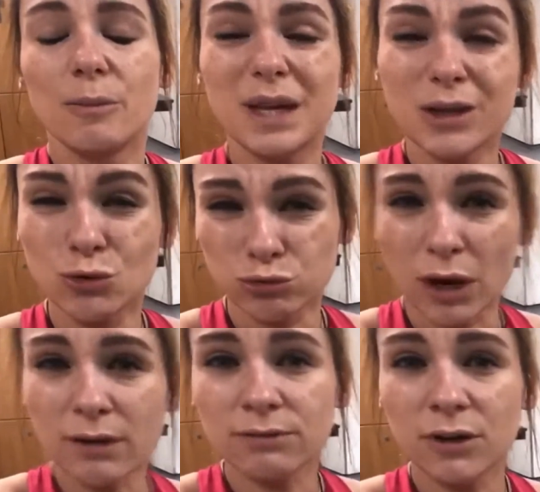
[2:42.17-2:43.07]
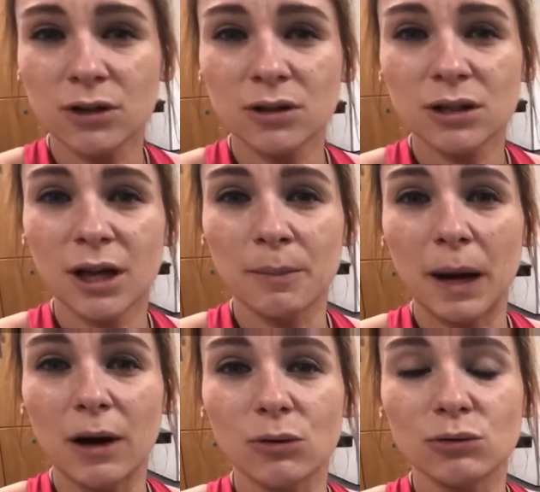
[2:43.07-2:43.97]
being grateful
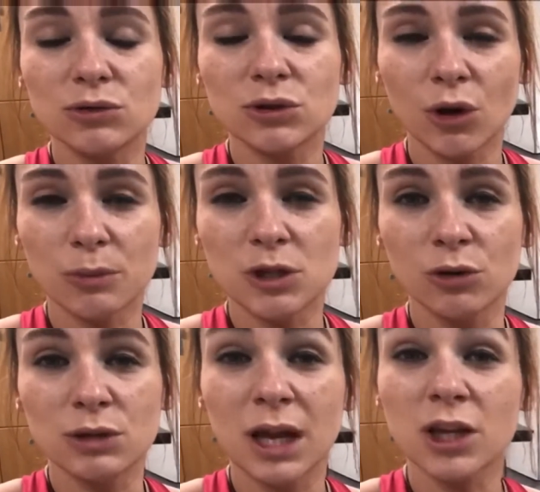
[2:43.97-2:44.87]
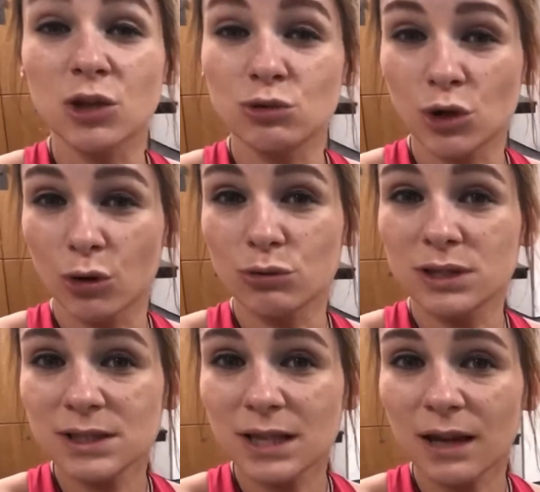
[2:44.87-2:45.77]
about the opportunity, and you chose
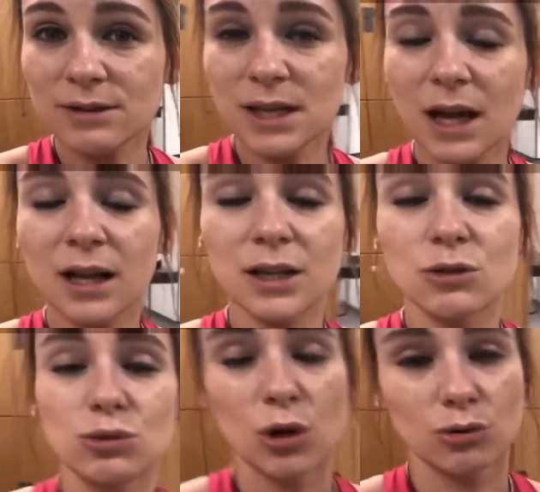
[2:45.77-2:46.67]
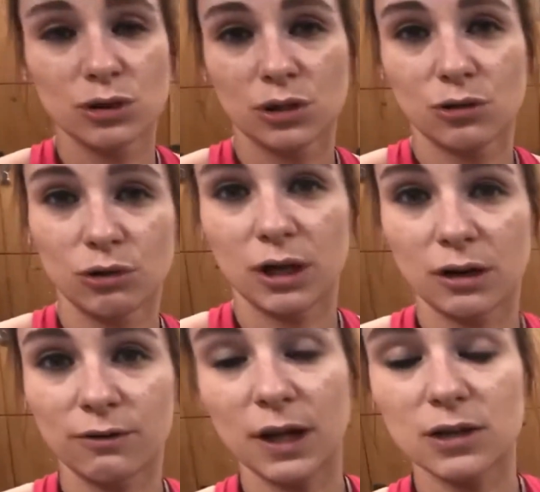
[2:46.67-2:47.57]
this lifestyle and you chose the career
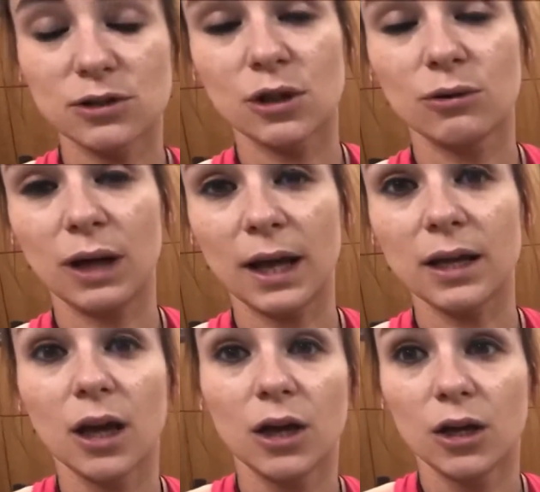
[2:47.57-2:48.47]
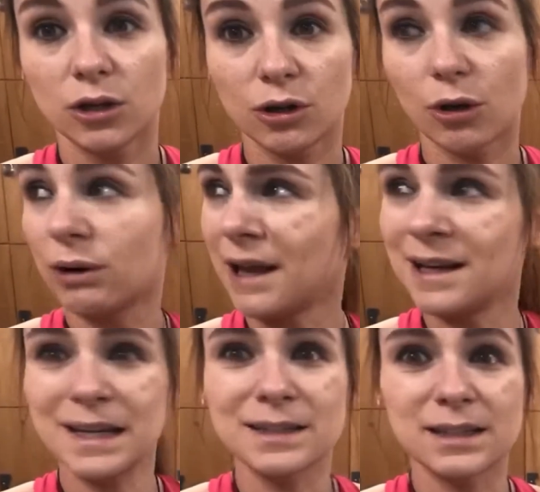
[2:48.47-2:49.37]
of it. So, like, you know, like
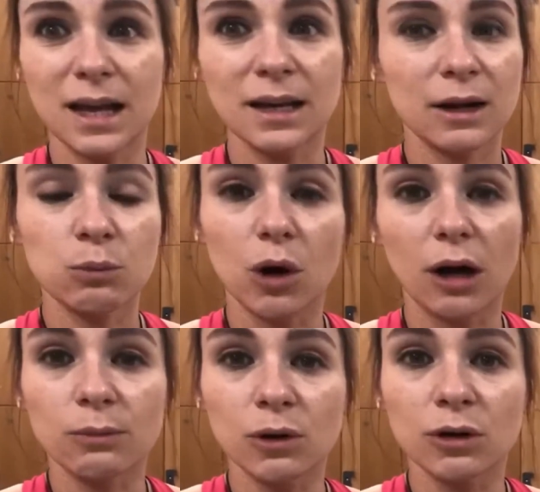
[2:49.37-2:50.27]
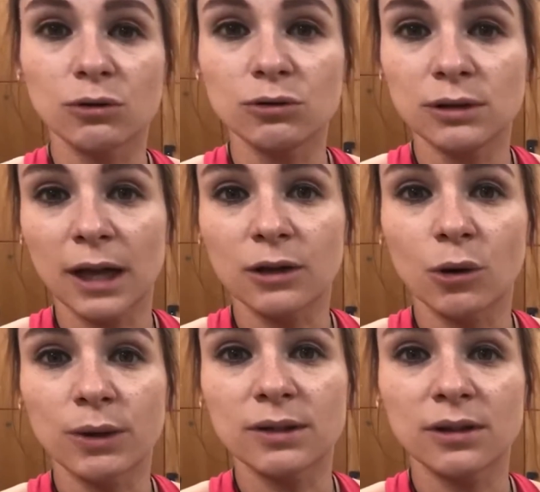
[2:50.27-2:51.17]
later tonight, but I'm gonna like
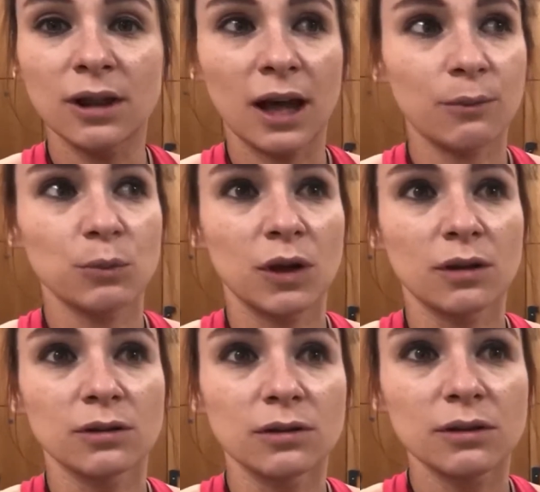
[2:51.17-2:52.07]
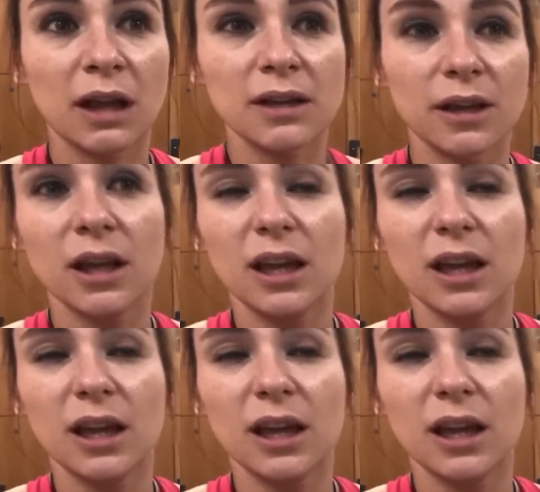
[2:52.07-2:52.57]
go into the Hampton. Like,